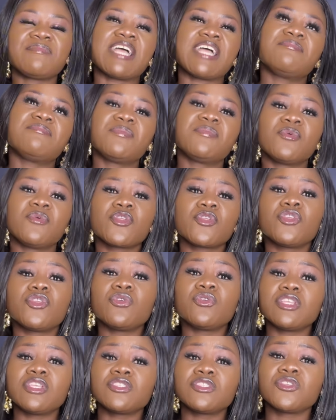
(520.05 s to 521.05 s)
and people queue
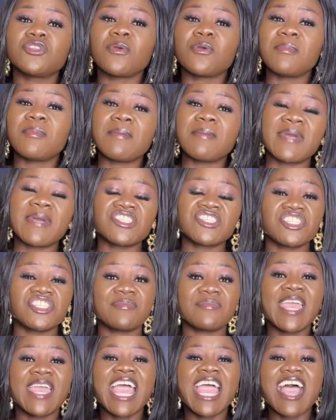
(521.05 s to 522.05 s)
into your membership
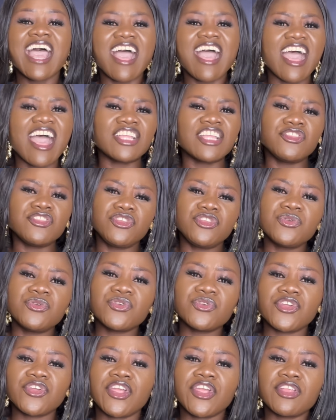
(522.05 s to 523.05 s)
and you
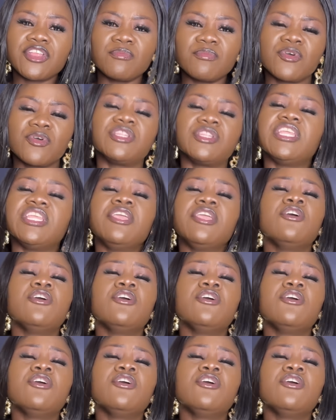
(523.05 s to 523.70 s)
earn money.